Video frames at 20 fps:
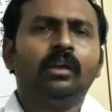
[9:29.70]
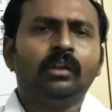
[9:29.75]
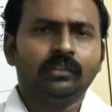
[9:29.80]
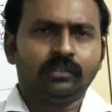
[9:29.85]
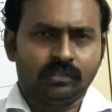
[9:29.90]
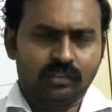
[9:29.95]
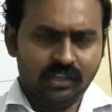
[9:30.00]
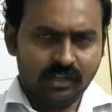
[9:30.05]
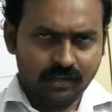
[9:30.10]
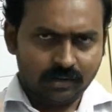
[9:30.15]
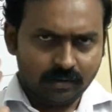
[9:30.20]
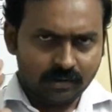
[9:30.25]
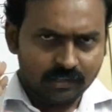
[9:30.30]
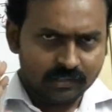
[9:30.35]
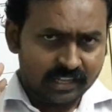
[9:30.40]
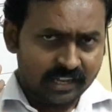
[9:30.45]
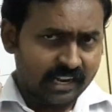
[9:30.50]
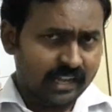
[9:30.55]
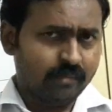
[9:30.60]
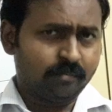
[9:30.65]
There
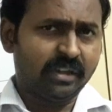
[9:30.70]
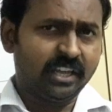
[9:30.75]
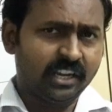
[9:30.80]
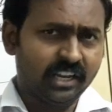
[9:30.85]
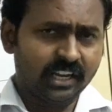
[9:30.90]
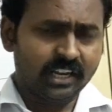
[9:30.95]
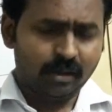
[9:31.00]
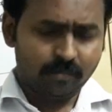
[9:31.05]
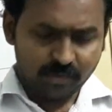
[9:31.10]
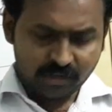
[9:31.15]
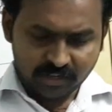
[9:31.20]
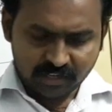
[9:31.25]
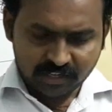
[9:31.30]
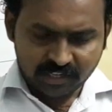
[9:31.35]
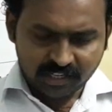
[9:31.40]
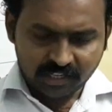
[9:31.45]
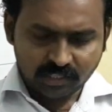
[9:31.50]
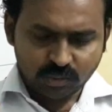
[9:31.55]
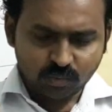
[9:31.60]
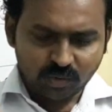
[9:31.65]
are many
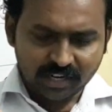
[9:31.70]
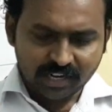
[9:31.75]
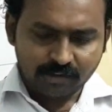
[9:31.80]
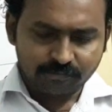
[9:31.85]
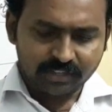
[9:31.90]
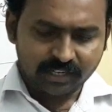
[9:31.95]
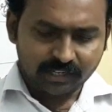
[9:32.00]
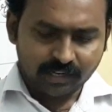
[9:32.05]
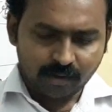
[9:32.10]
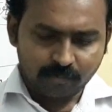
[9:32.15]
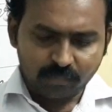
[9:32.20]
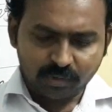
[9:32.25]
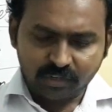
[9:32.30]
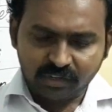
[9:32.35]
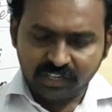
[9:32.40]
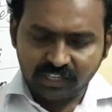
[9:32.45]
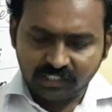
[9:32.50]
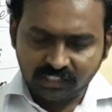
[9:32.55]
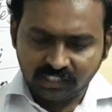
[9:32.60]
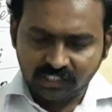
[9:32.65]
communities. One of the
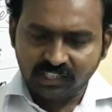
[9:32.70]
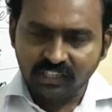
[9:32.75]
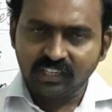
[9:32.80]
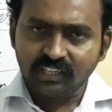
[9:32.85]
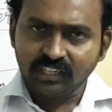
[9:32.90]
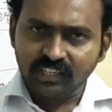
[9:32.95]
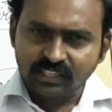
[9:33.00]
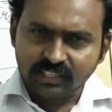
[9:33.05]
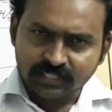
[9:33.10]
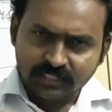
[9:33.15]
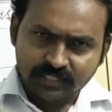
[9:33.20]
communities